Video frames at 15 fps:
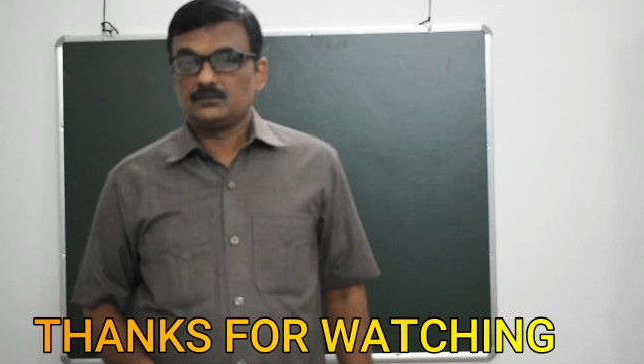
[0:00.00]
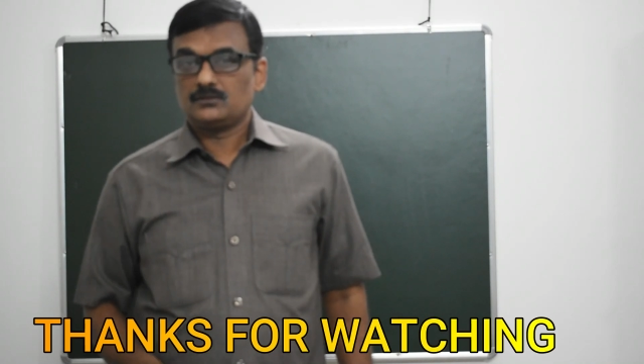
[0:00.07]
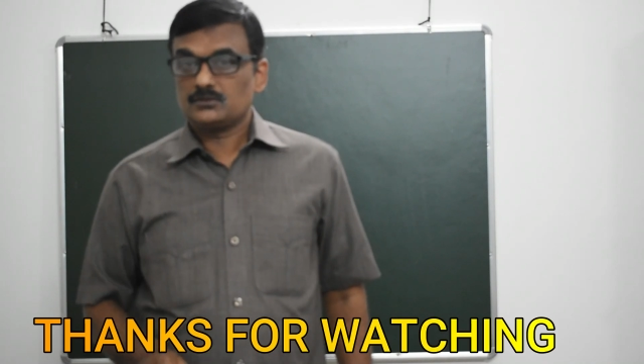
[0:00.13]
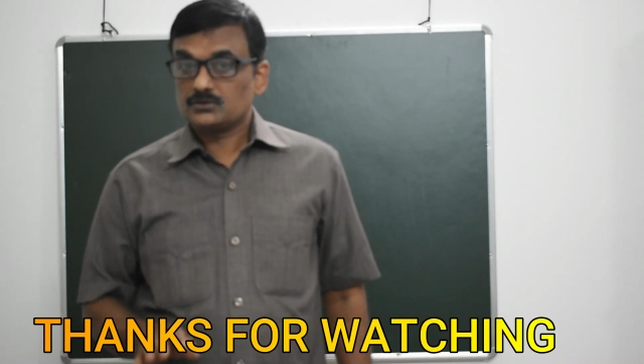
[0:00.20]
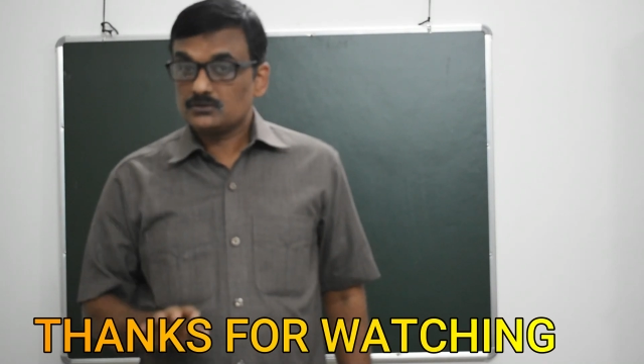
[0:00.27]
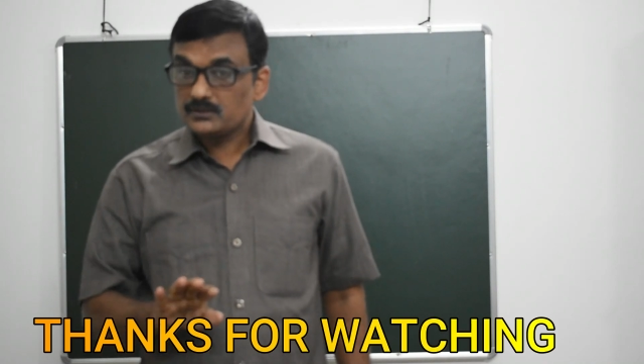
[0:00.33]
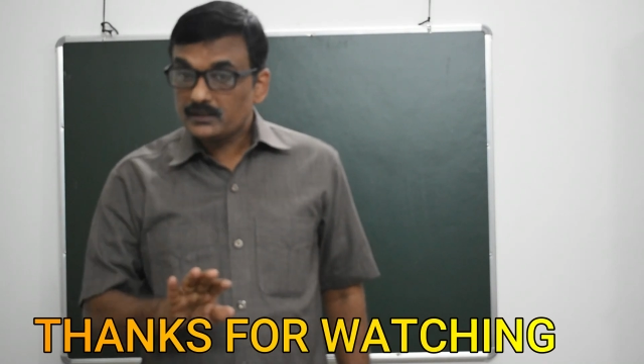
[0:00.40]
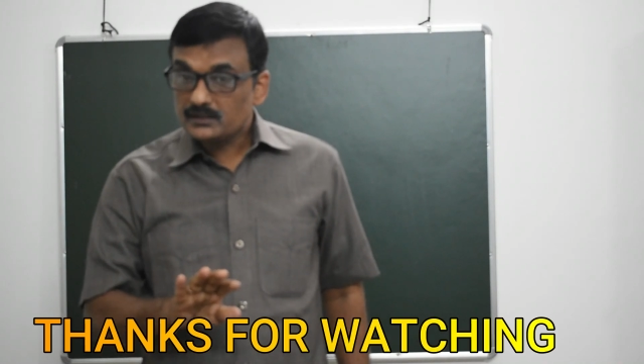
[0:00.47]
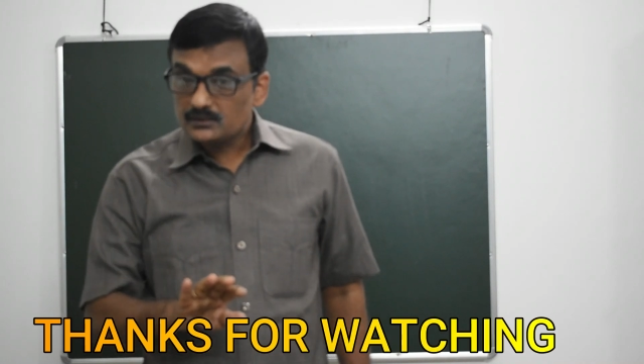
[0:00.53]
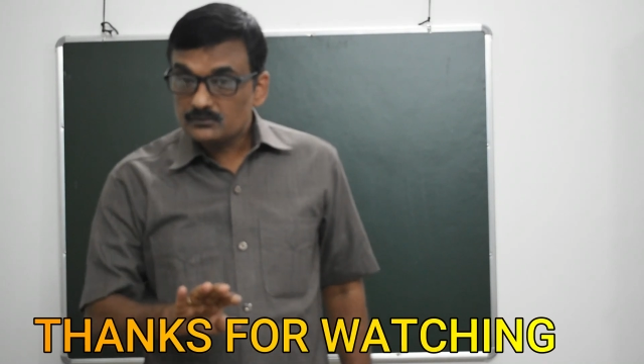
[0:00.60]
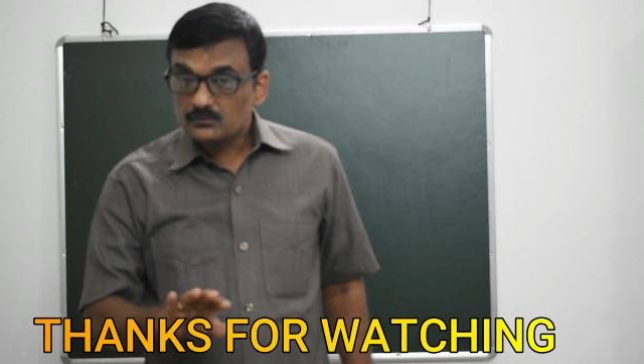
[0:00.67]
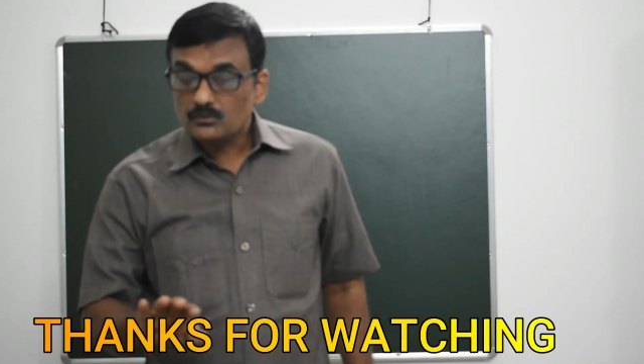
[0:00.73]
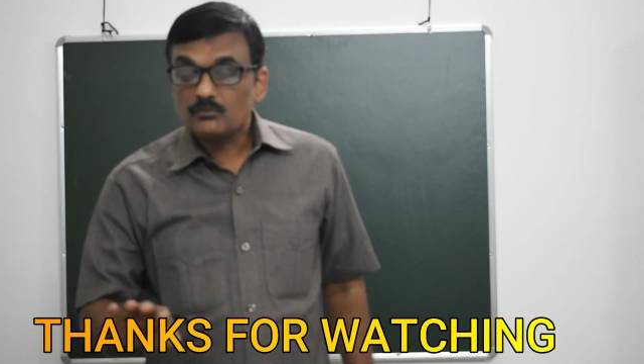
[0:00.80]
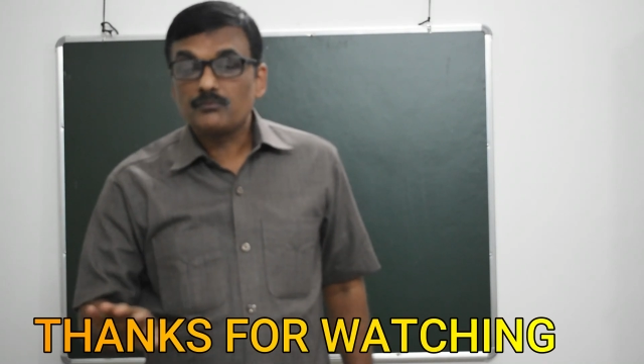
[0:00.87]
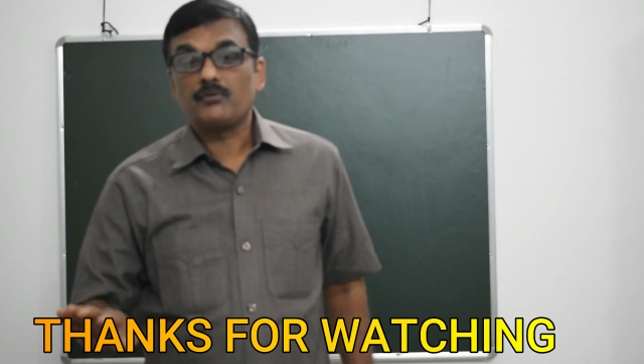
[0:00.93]
so that you
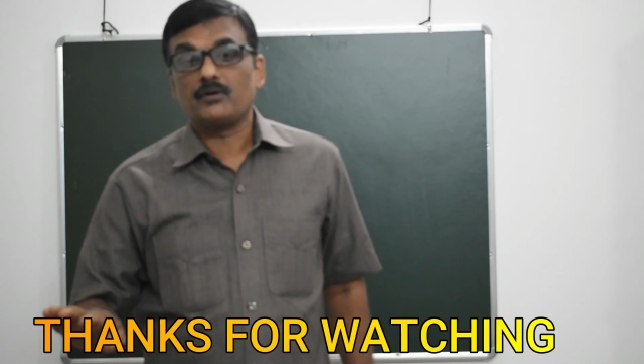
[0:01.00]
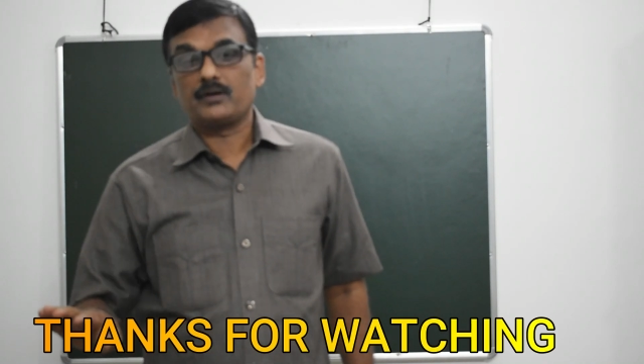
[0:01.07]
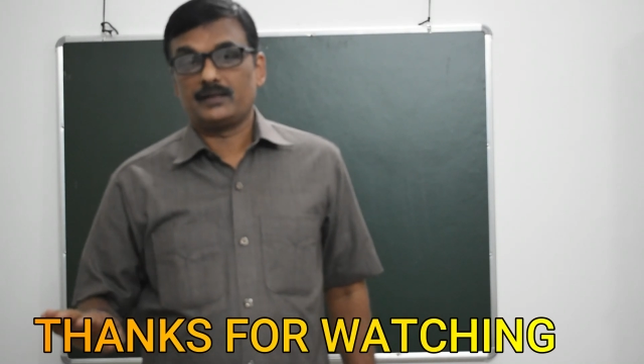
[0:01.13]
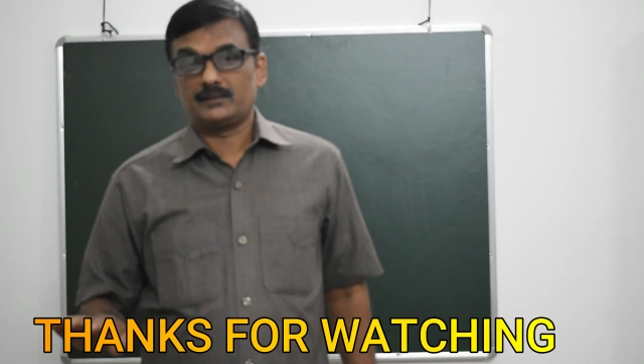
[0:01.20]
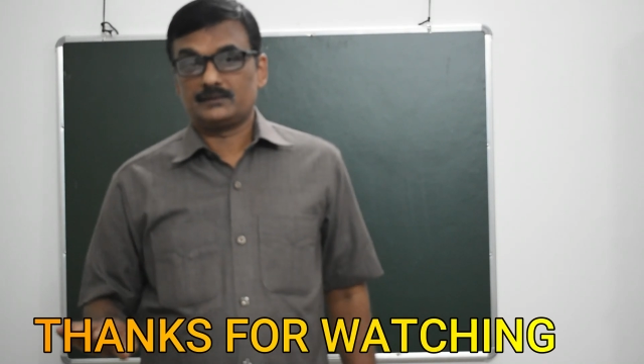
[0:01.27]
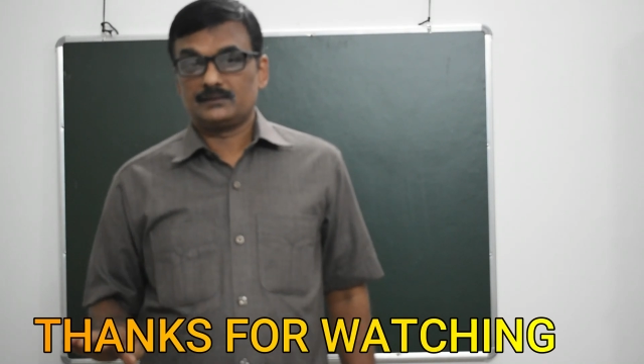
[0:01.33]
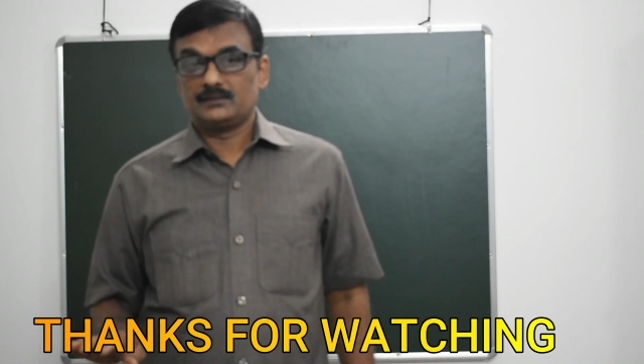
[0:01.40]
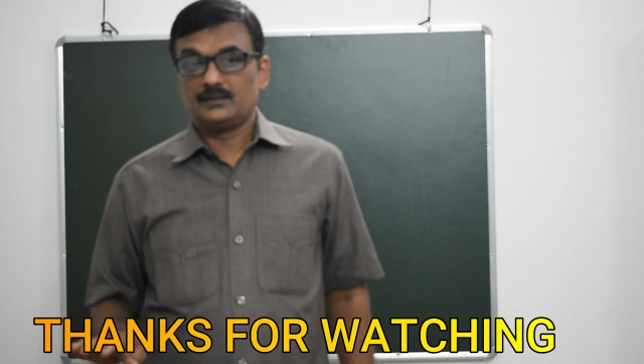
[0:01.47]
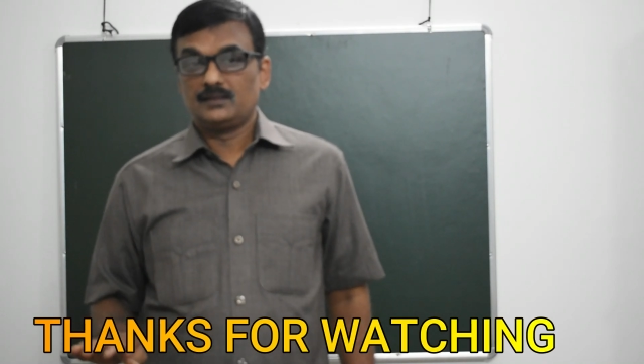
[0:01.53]
don't forget,